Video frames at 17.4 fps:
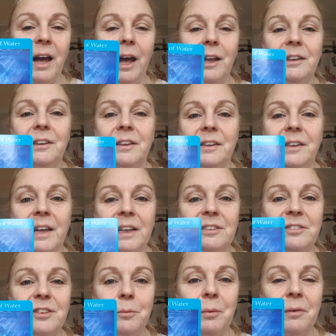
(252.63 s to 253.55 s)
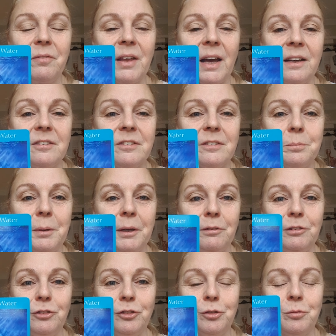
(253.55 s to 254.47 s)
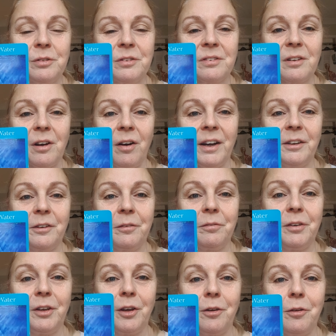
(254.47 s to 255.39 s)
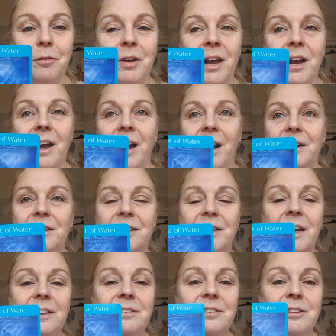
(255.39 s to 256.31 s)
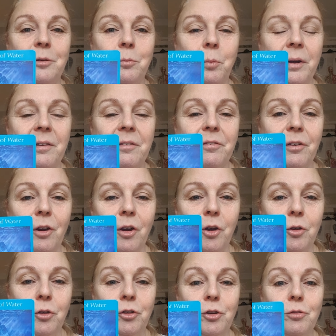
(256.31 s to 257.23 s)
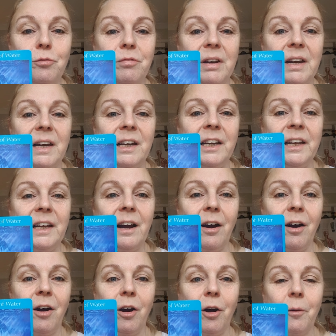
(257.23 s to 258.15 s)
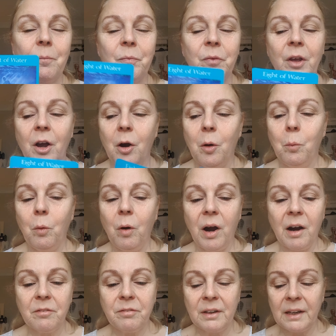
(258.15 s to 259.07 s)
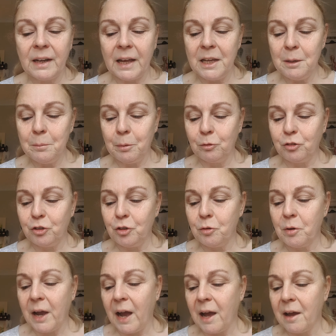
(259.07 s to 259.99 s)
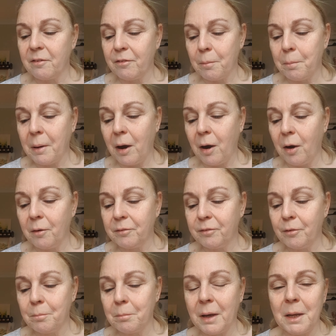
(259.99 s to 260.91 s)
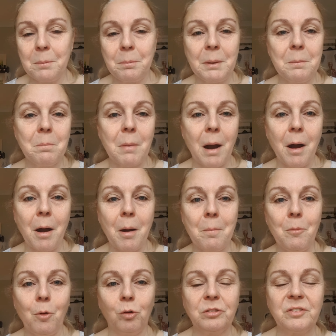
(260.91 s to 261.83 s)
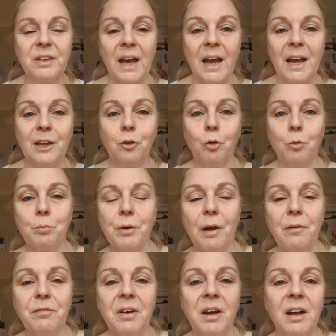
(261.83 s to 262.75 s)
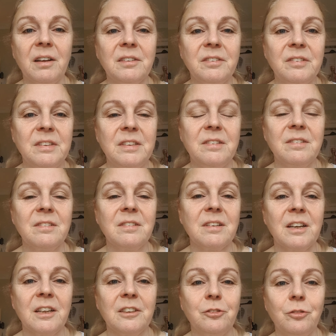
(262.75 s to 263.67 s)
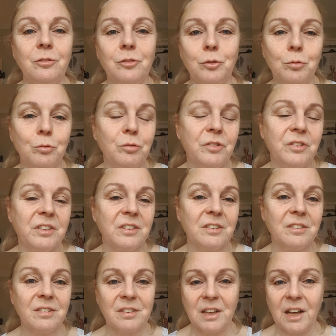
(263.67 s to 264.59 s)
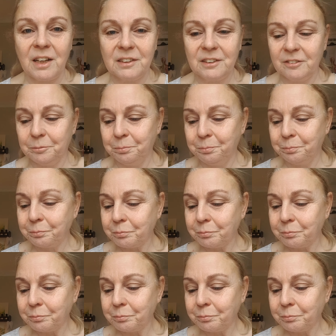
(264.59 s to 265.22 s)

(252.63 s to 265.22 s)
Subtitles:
and connecting with that spiritual side of you, connecting with who you really are. What other label do you have apart from maybe mom or dad or brother, sister, daughter, son,